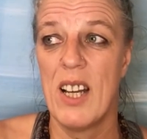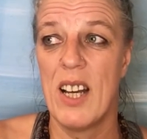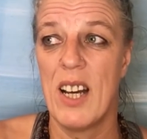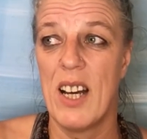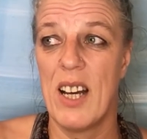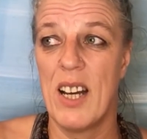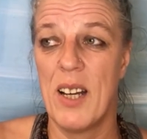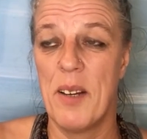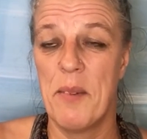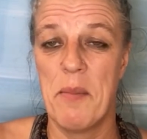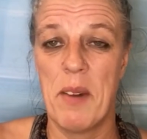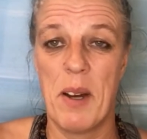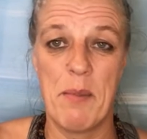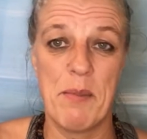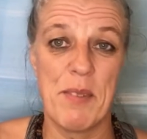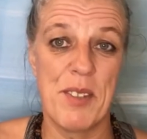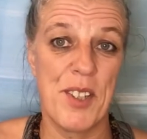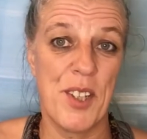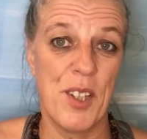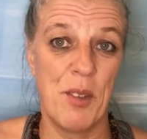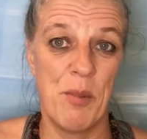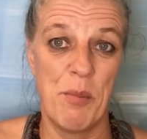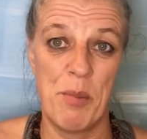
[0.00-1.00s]
I'm
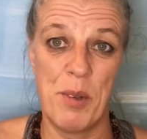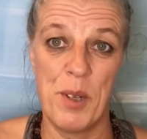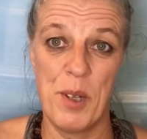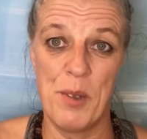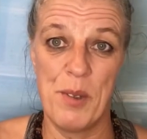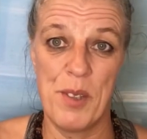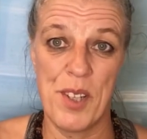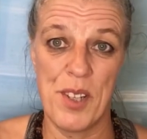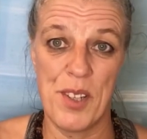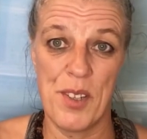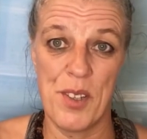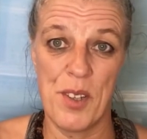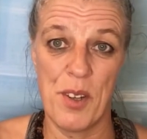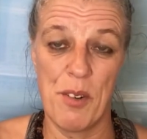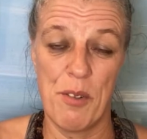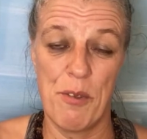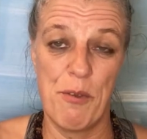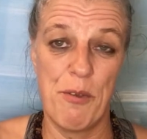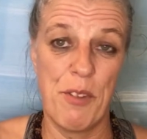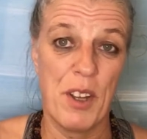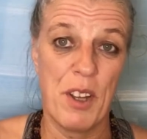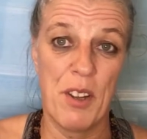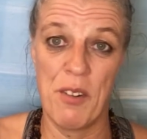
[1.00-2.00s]
still in process of
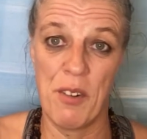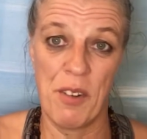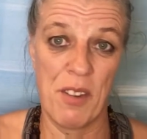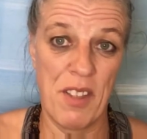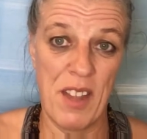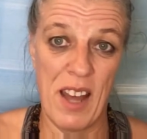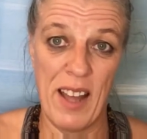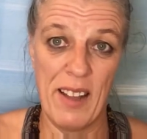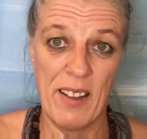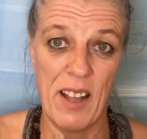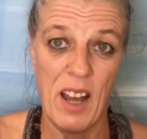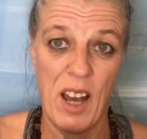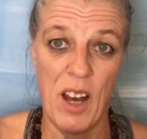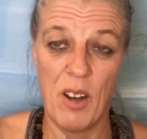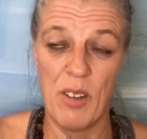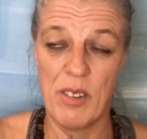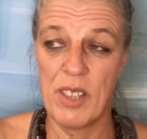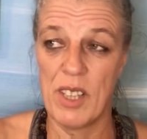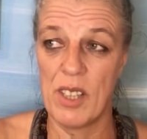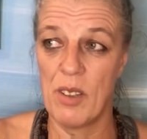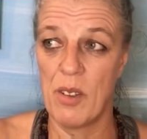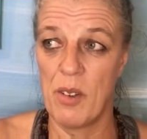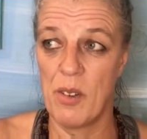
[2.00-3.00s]
figuring that
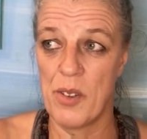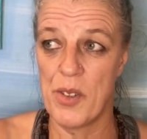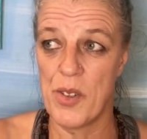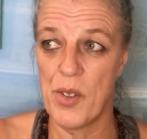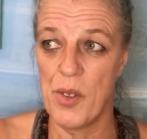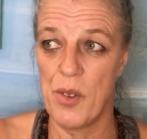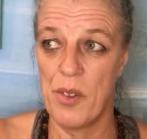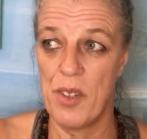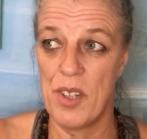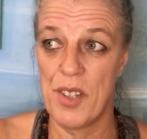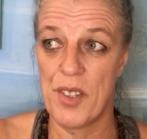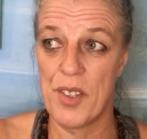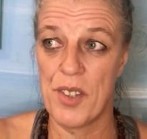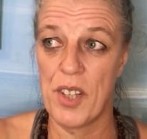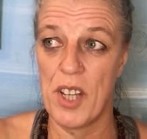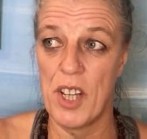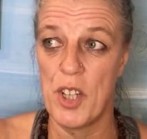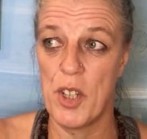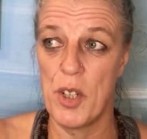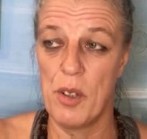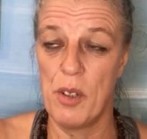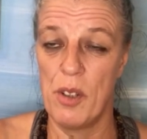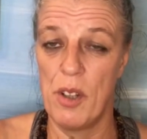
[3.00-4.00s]
out, and also the
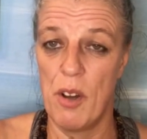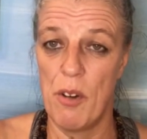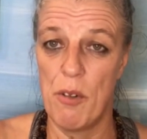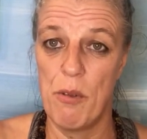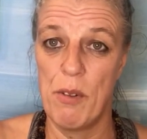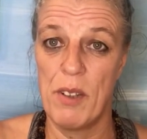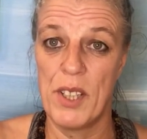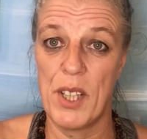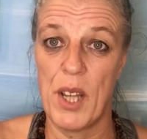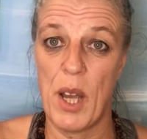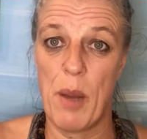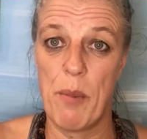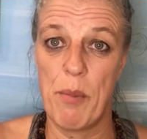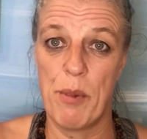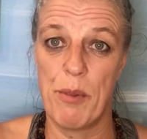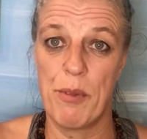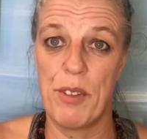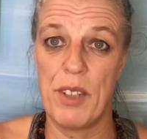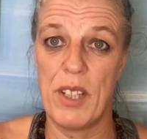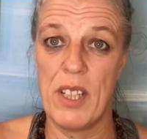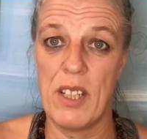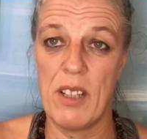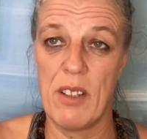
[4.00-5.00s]
schedule of what type
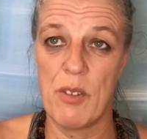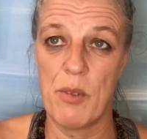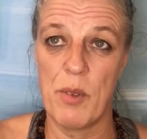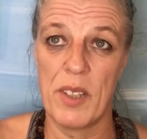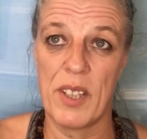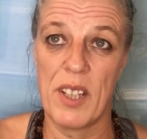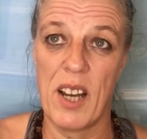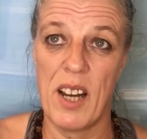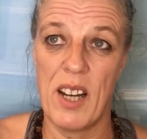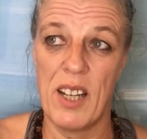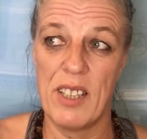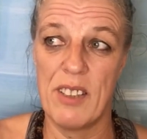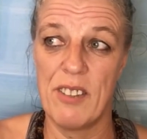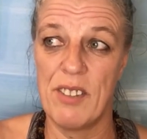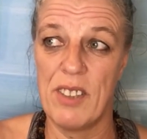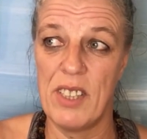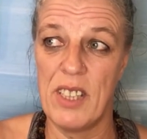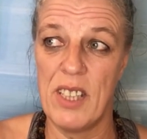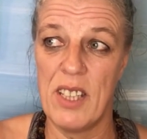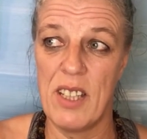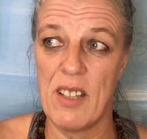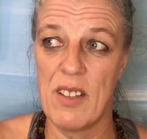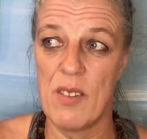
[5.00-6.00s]
of readings, what kind of
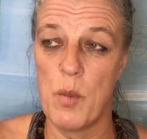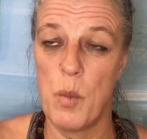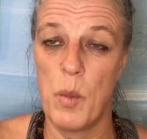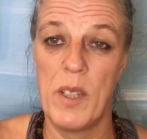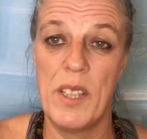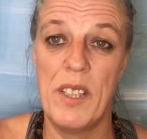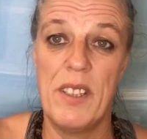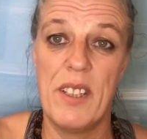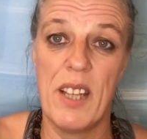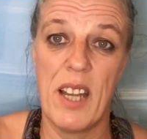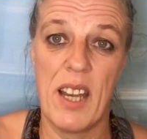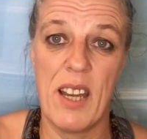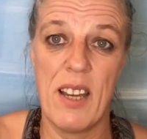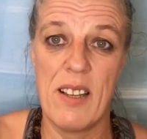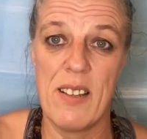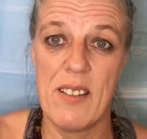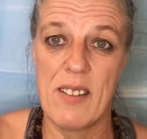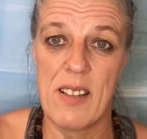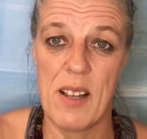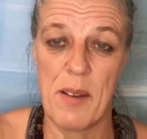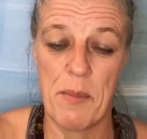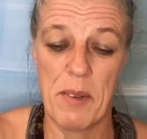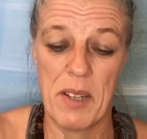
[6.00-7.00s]
readings, what
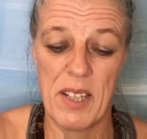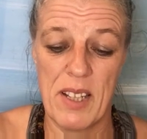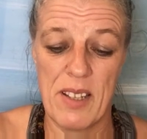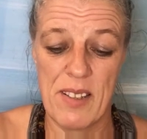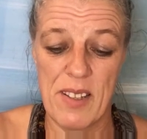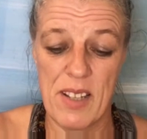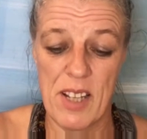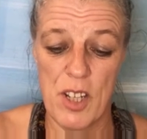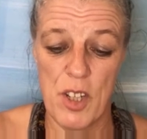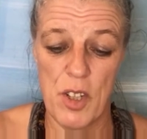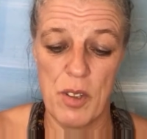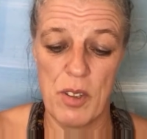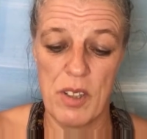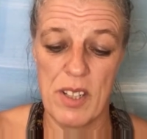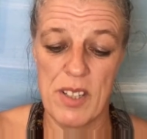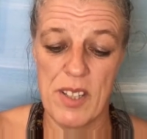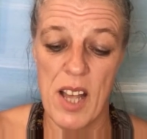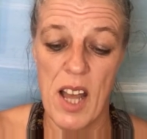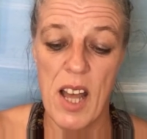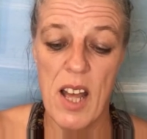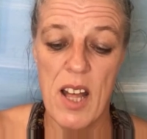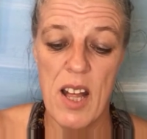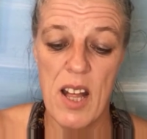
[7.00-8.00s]
days I'm gonna schedule,
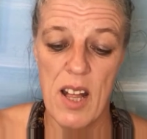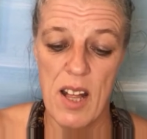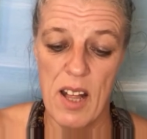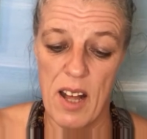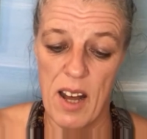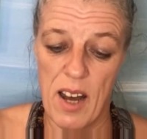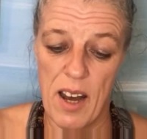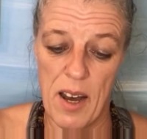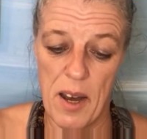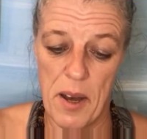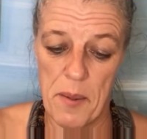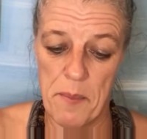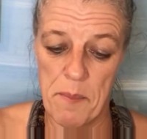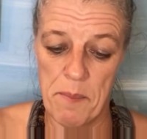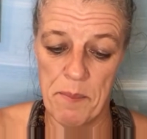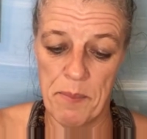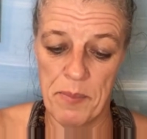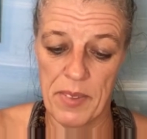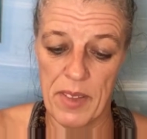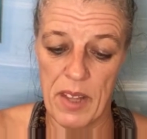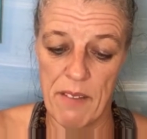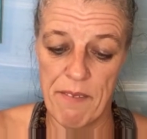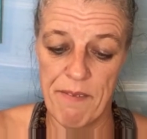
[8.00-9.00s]
because
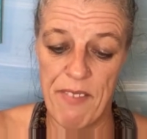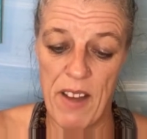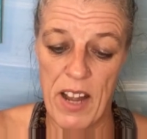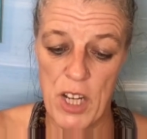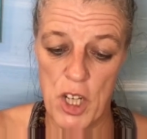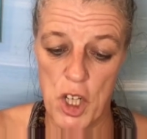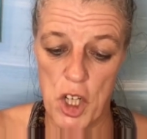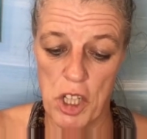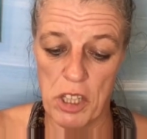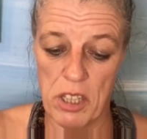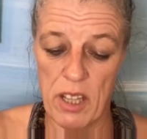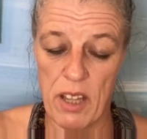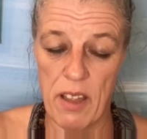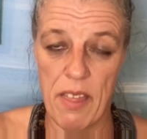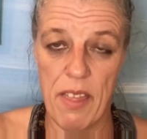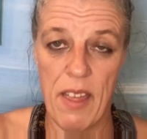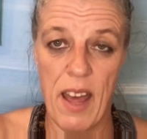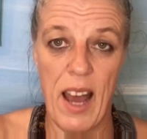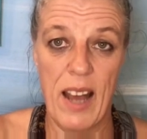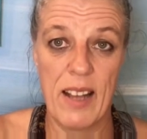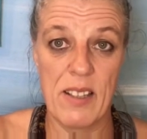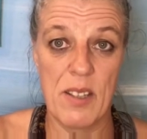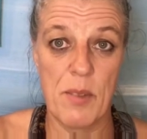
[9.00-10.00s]
eventually
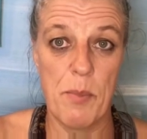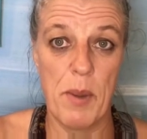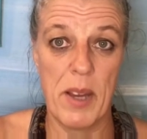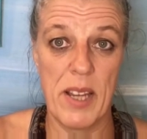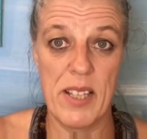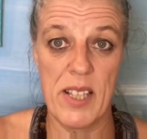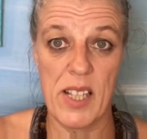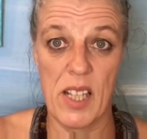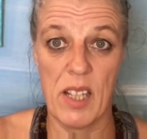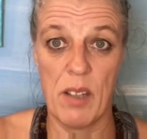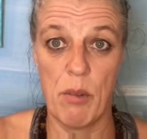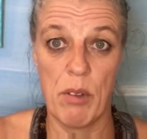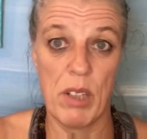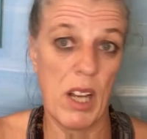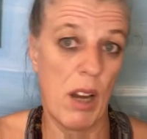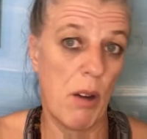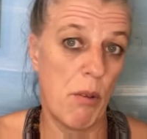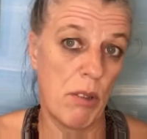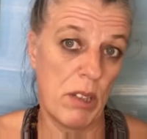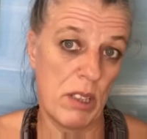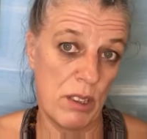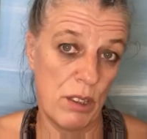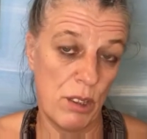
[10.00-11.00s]
that's basically what
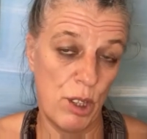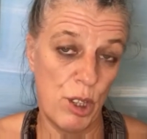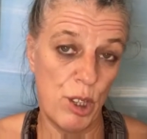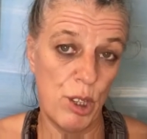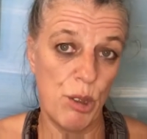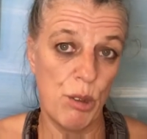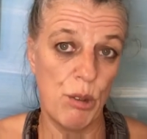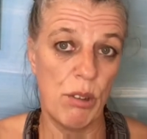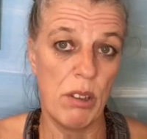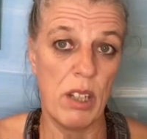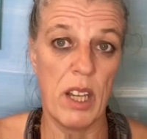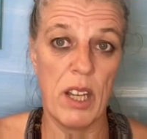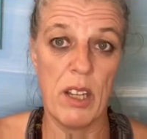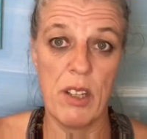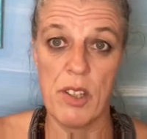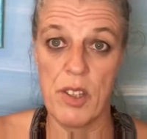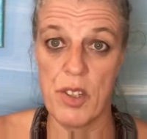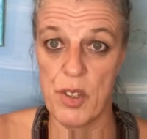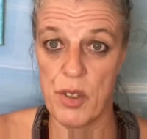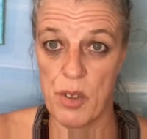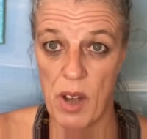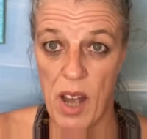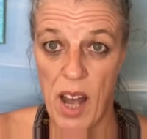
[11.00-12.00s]
I want to do,
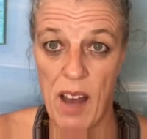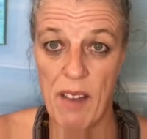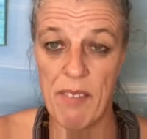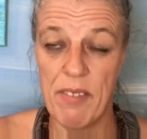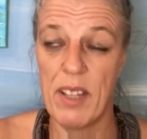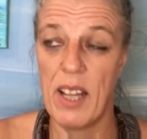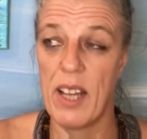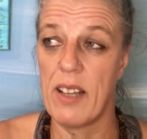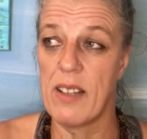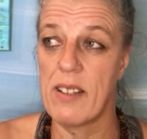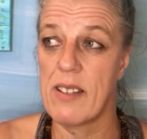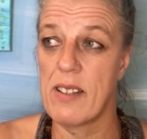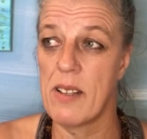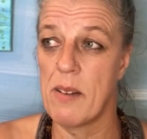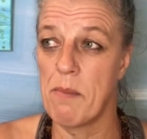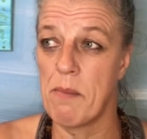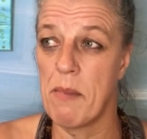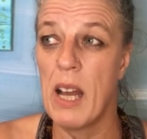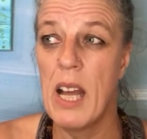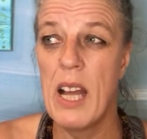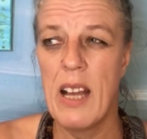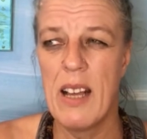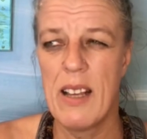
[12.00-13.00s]
is to have like
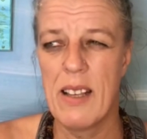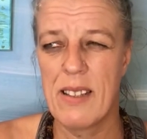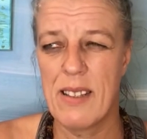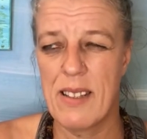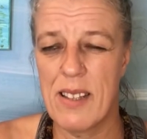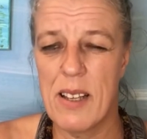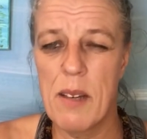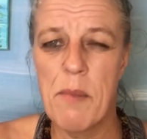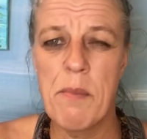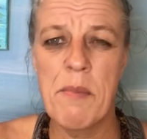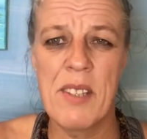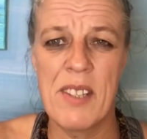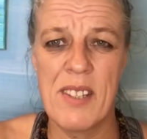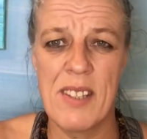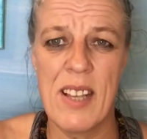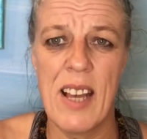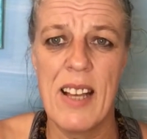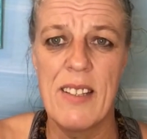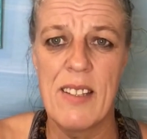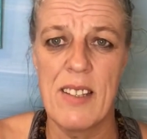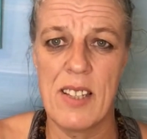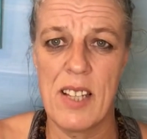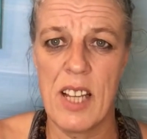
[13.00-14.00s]
some
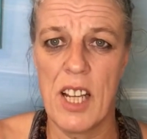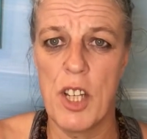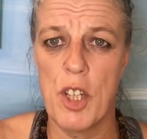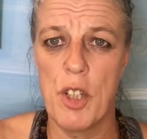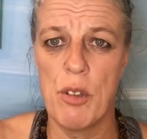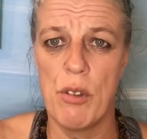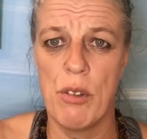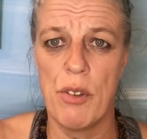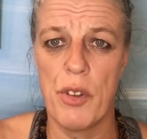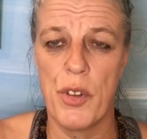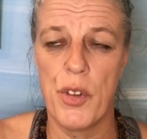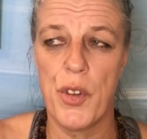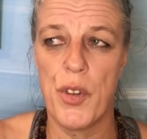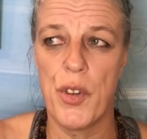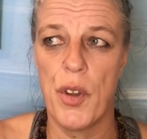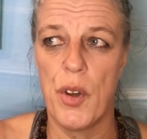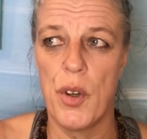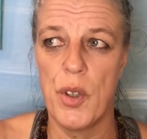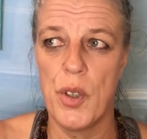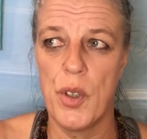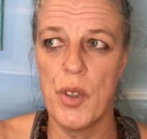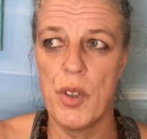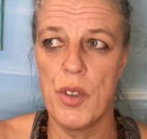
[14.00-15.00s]
set schedule,
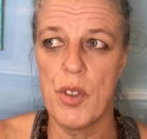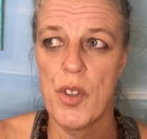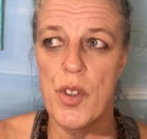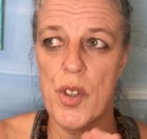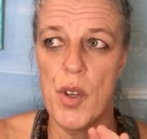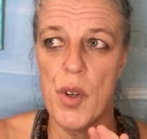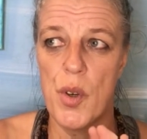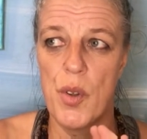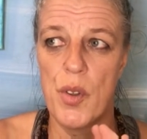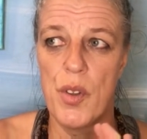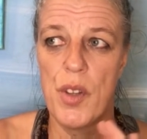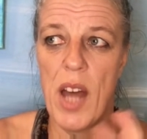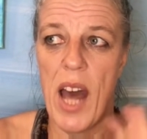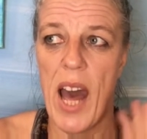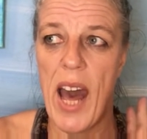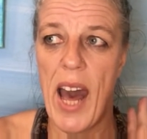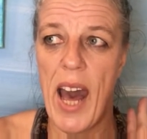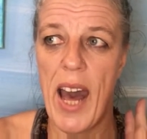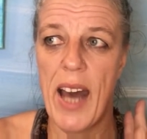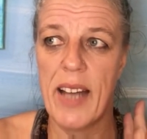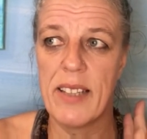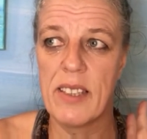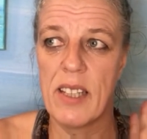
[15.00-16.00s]
so
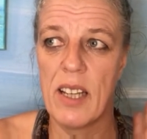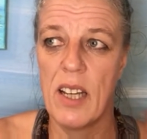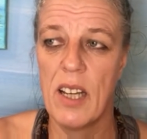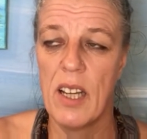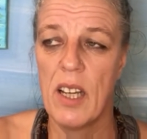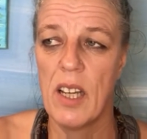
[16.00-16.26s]
that